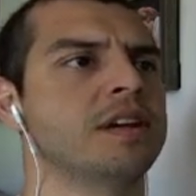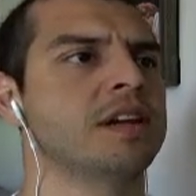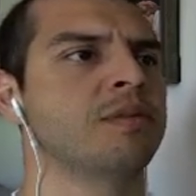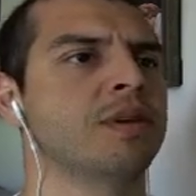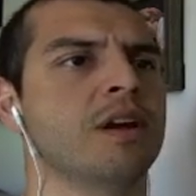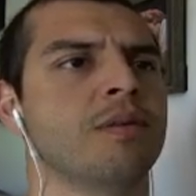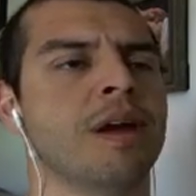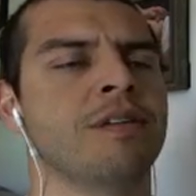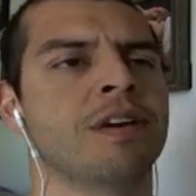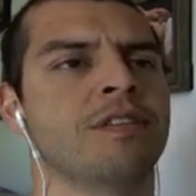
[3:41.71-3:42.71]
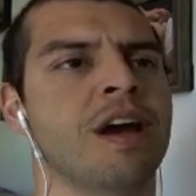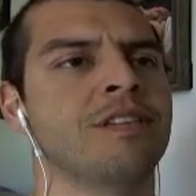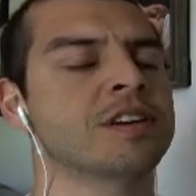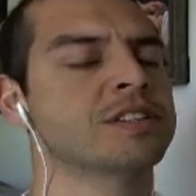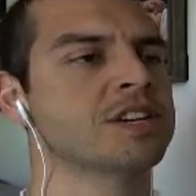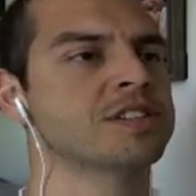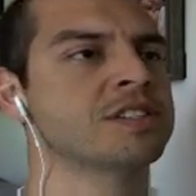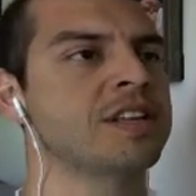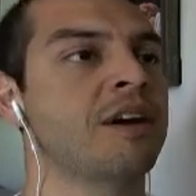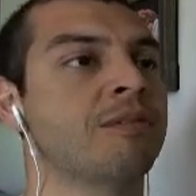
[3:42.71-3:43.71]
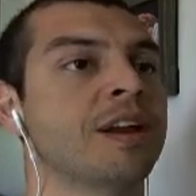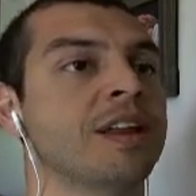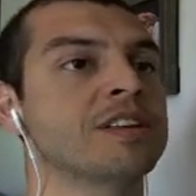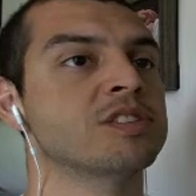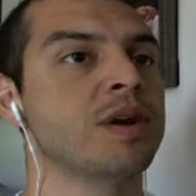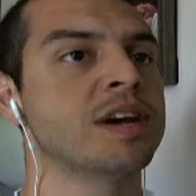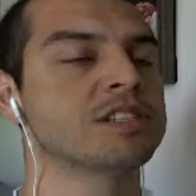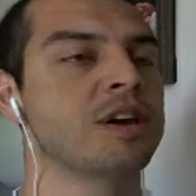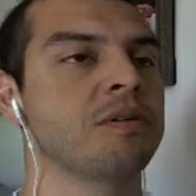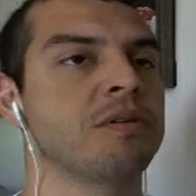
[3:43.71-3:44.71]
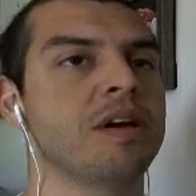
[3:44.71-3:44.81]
Here we go. We have our 5 intersections now running east-west. So,